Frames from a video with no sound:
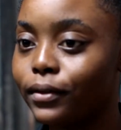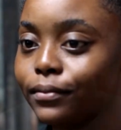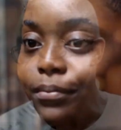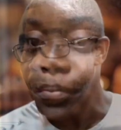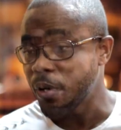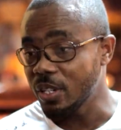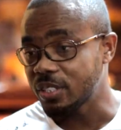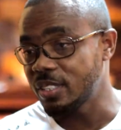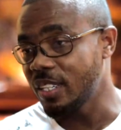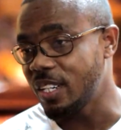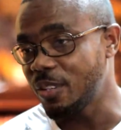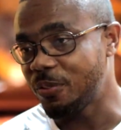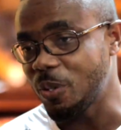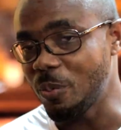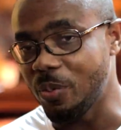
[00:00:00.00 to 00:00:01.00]
Well,
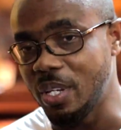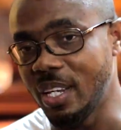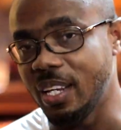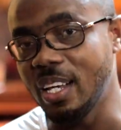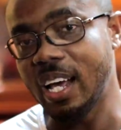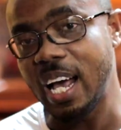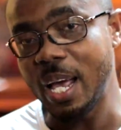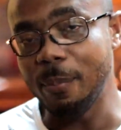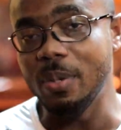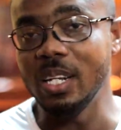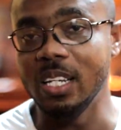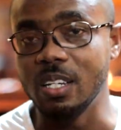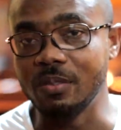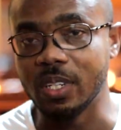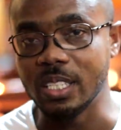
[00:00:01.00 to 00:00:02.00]
personally for me, I
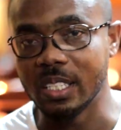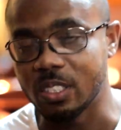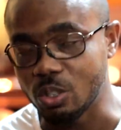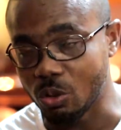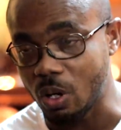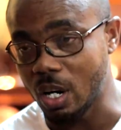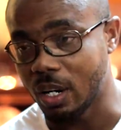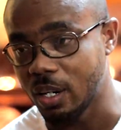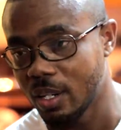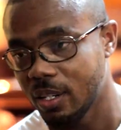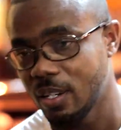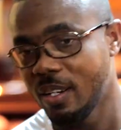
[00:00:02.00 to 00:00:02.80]
believe it is wrong,